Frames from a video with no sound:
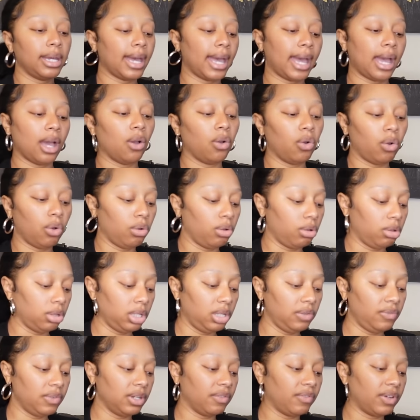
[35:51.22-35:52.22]
at all,
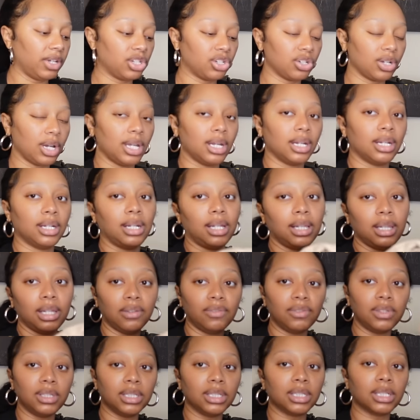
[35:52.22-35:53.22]
even if I tried. And I
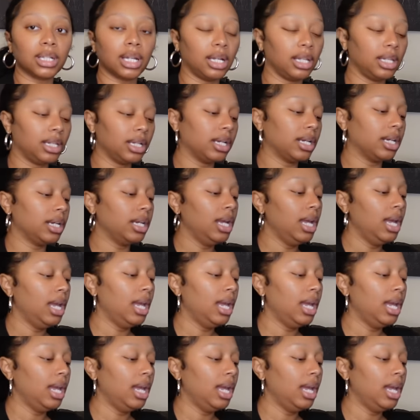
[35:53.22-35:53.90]
love this color.